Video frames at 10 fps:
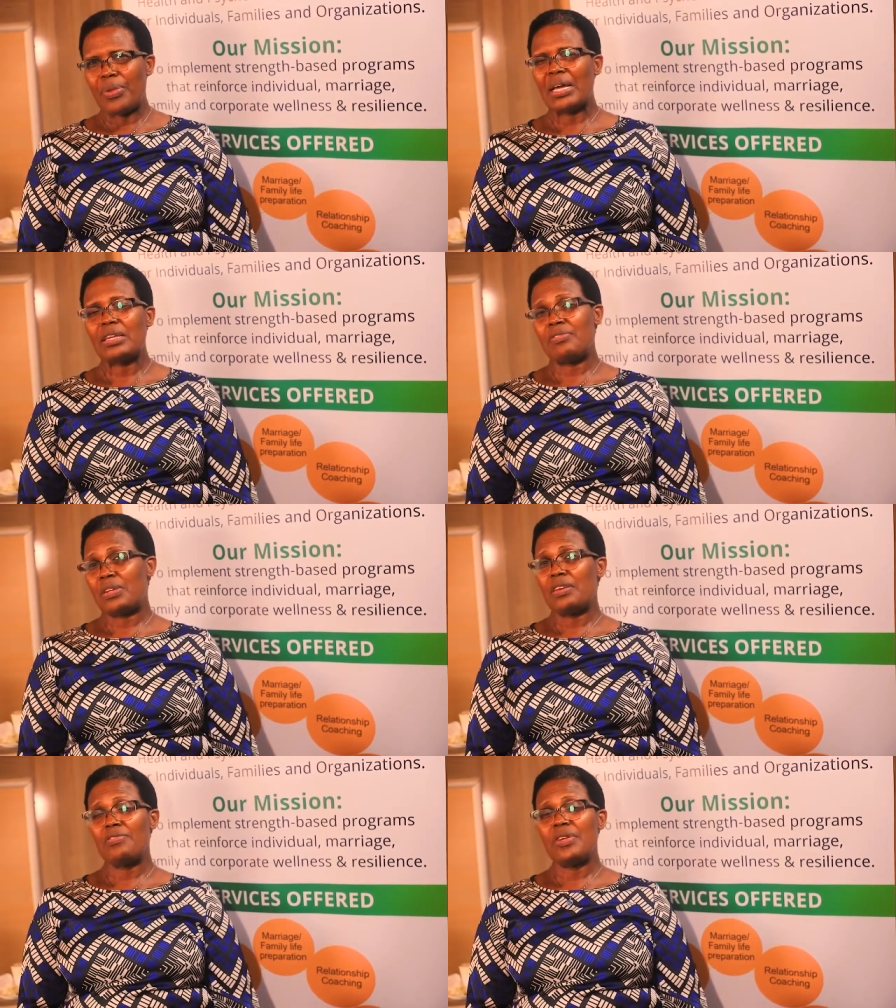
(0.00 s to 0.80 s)
And
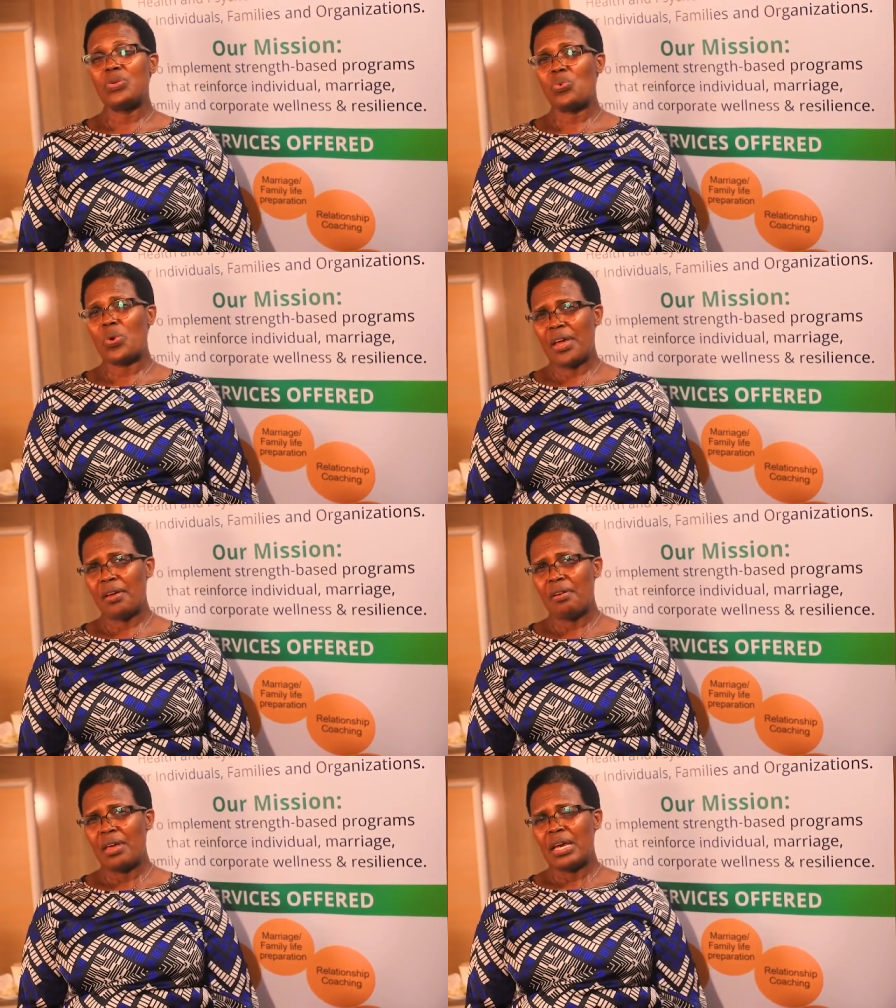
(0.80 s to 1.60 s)
even if it
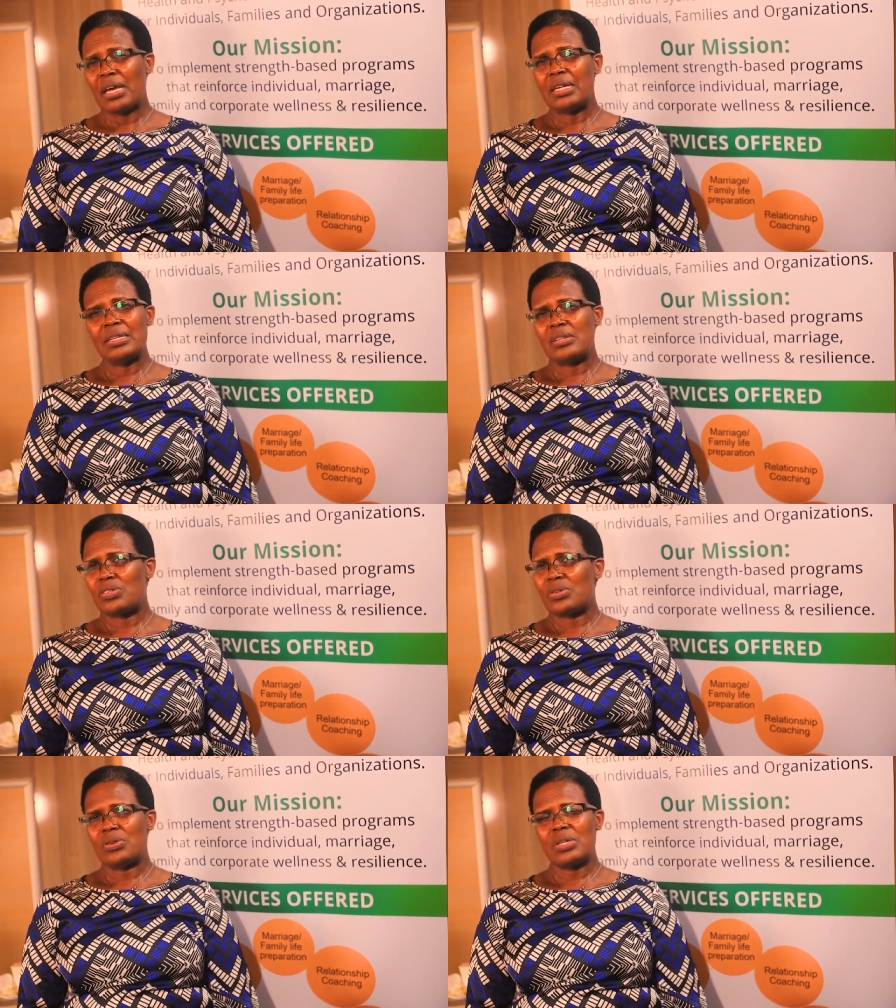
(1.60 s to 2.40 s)
were, it
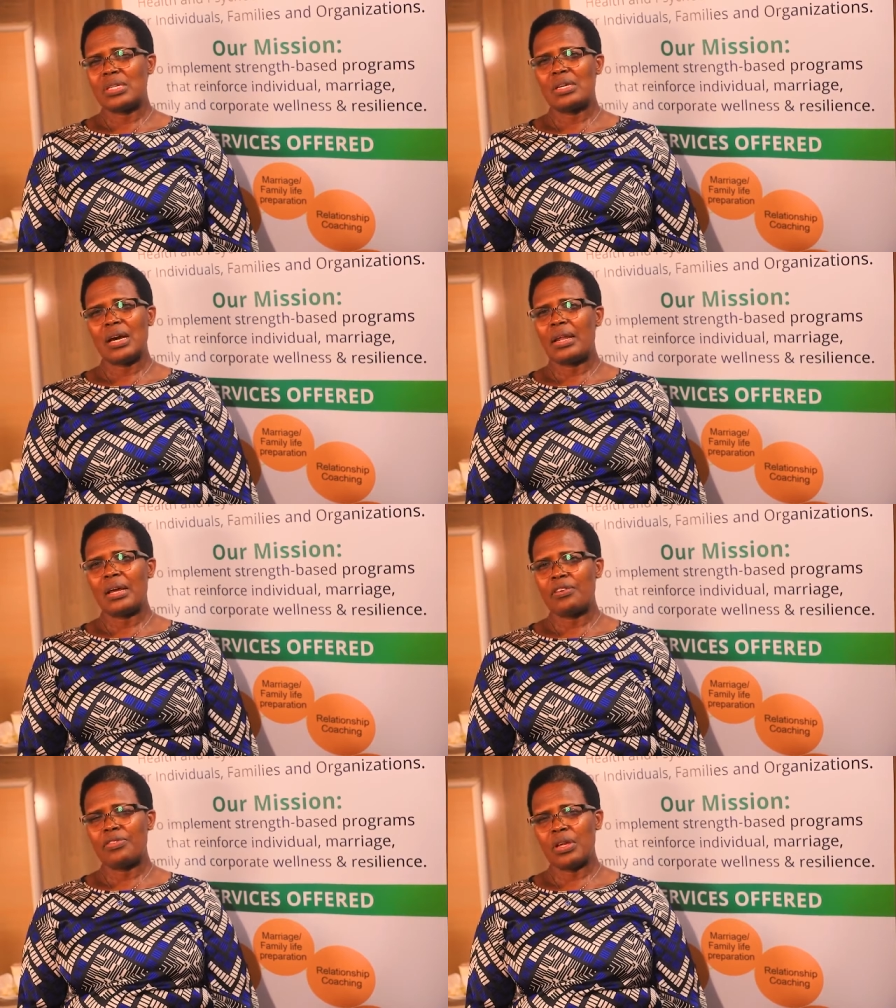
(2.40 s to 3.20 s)
is not a
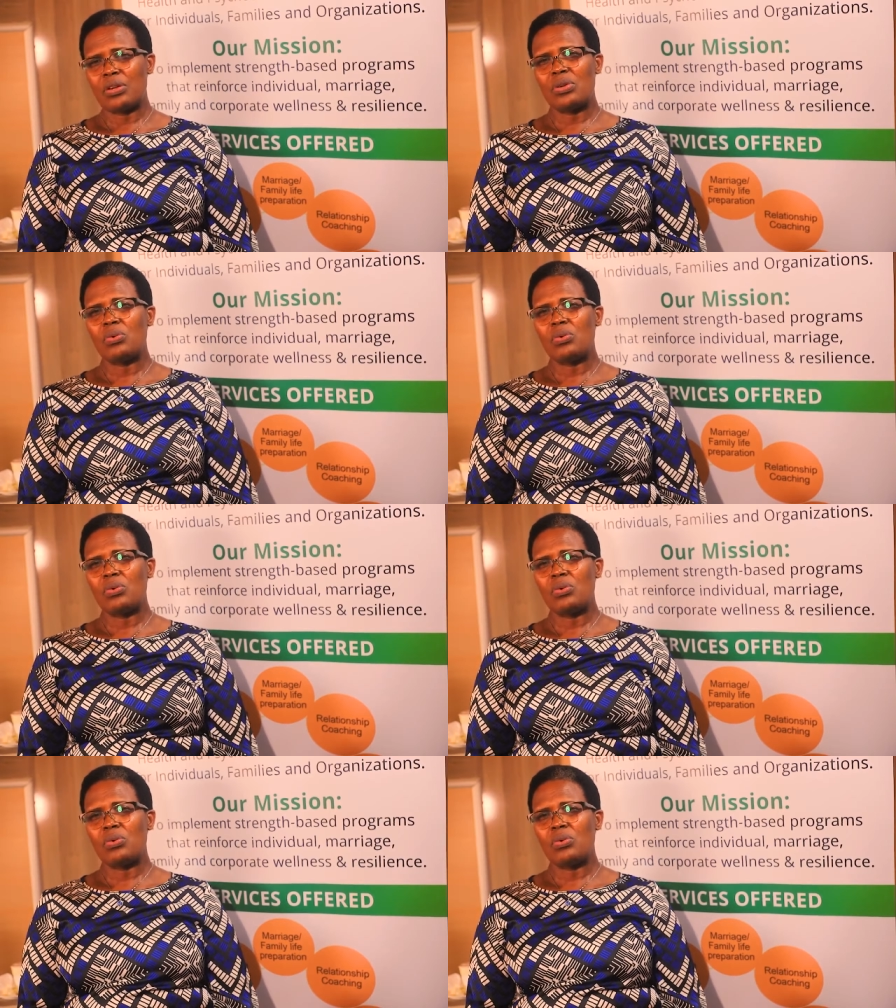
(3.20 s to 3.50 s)
life that